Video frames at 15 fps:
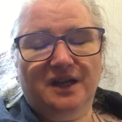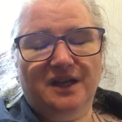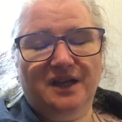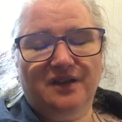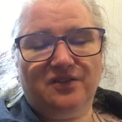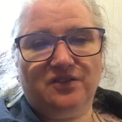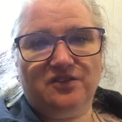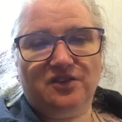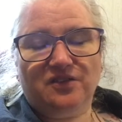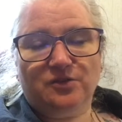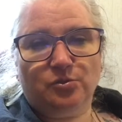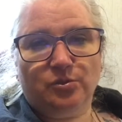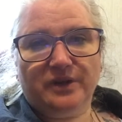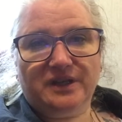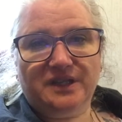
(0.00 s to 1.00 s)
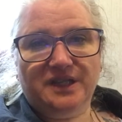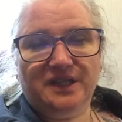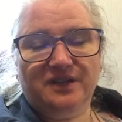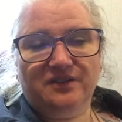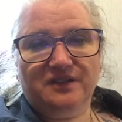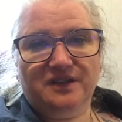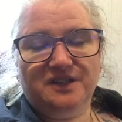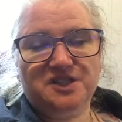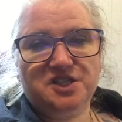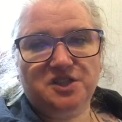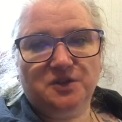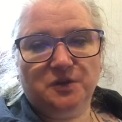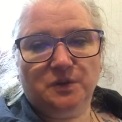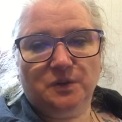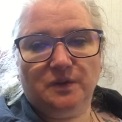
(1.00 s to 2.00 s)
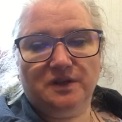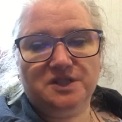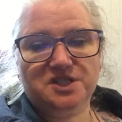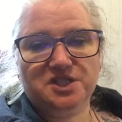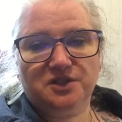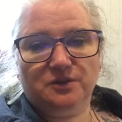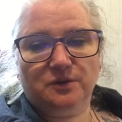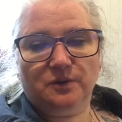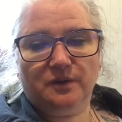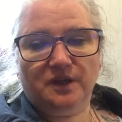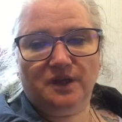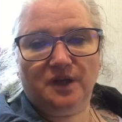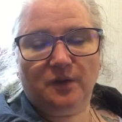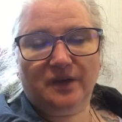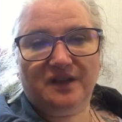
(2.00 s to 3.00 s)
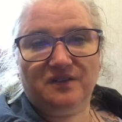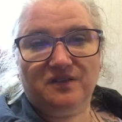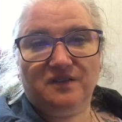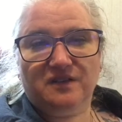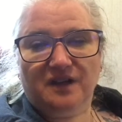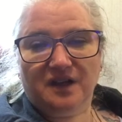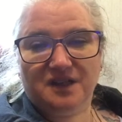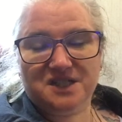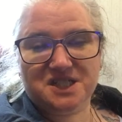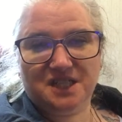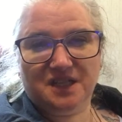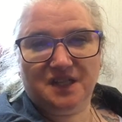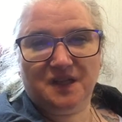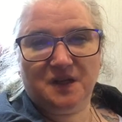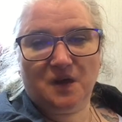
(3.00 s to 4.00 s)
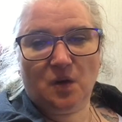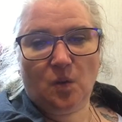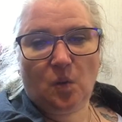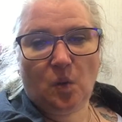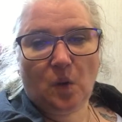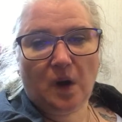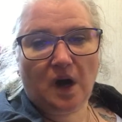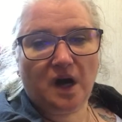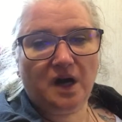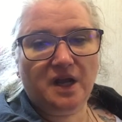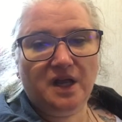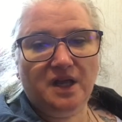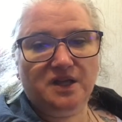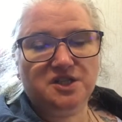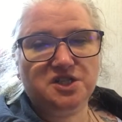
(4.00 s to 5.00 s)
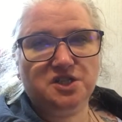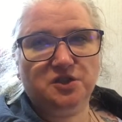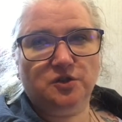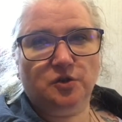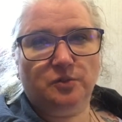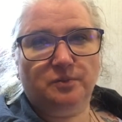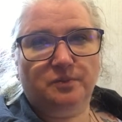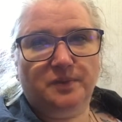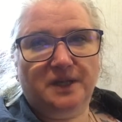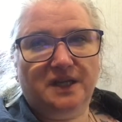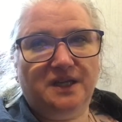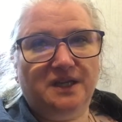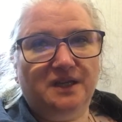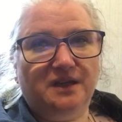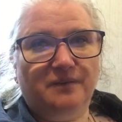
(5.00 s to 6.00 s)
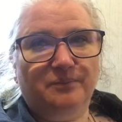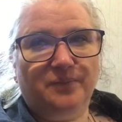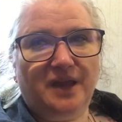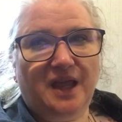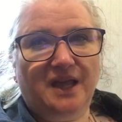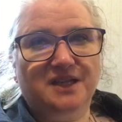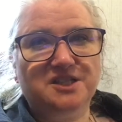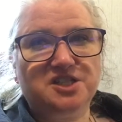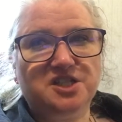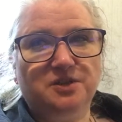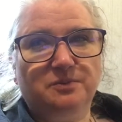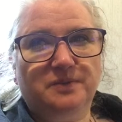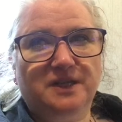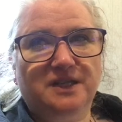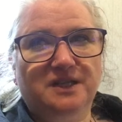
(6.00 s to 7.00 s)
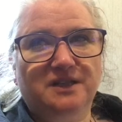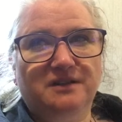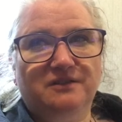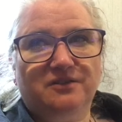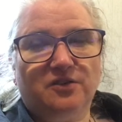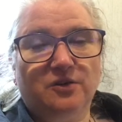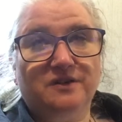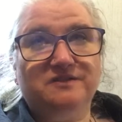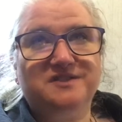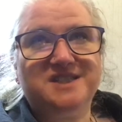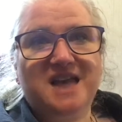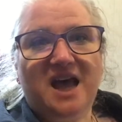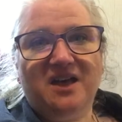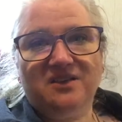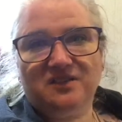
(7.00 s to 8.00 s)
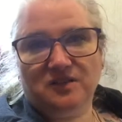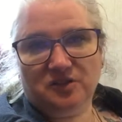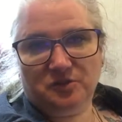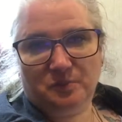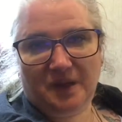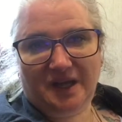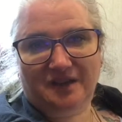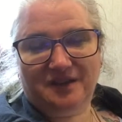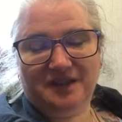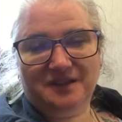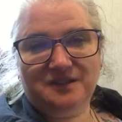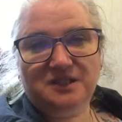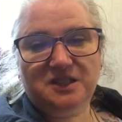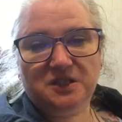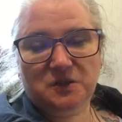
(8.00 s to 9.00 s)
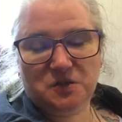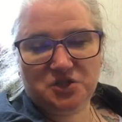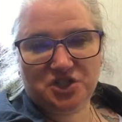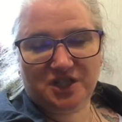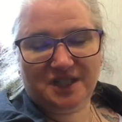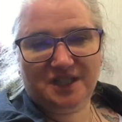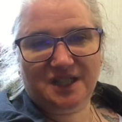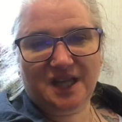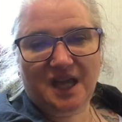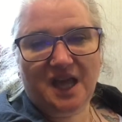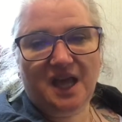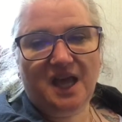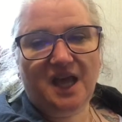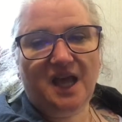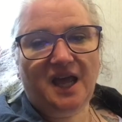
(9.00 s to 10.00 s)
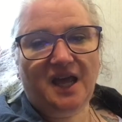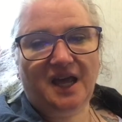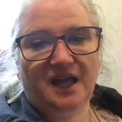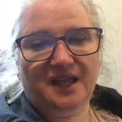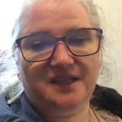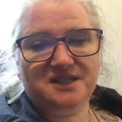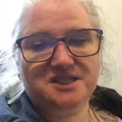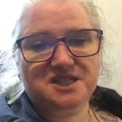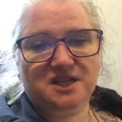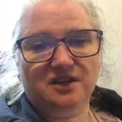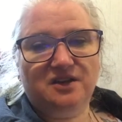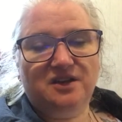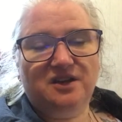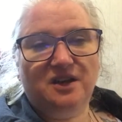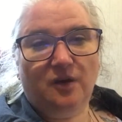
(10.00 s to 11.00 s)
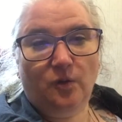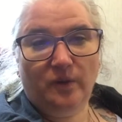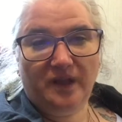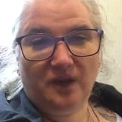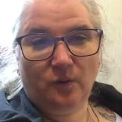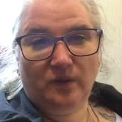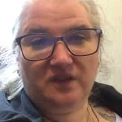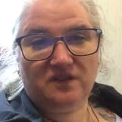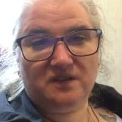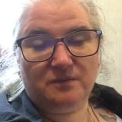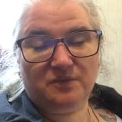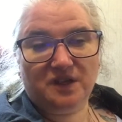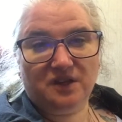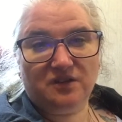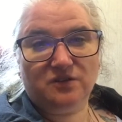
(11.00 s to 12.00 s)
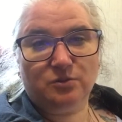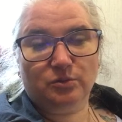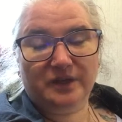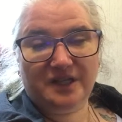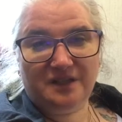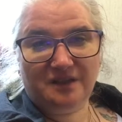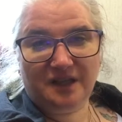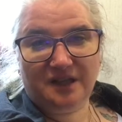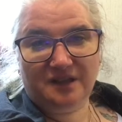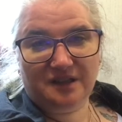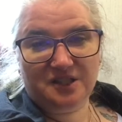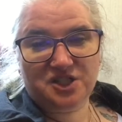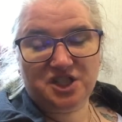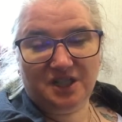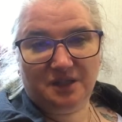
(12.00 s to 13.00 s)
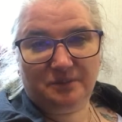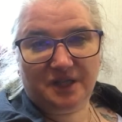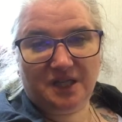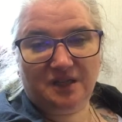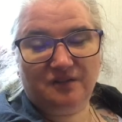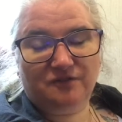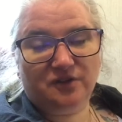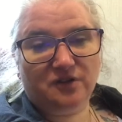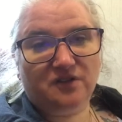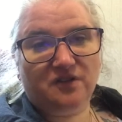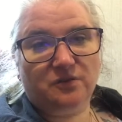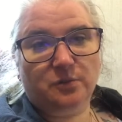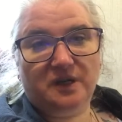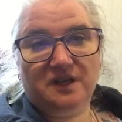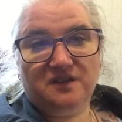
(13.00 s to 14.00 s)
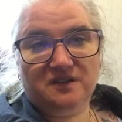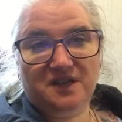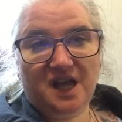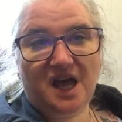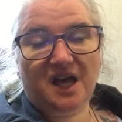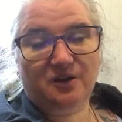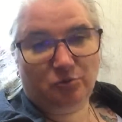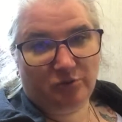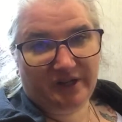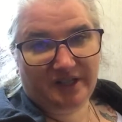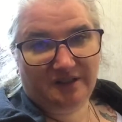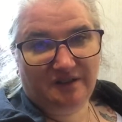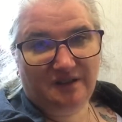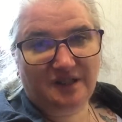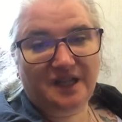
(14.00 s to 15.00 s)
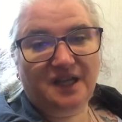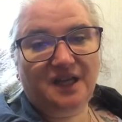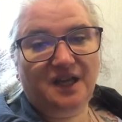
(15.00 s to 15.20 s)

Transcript: it's just really easy to to you know get sucked in or to be and to be sort of dazzled by the illusion and knowing when something's real and legitimate versus when it's not real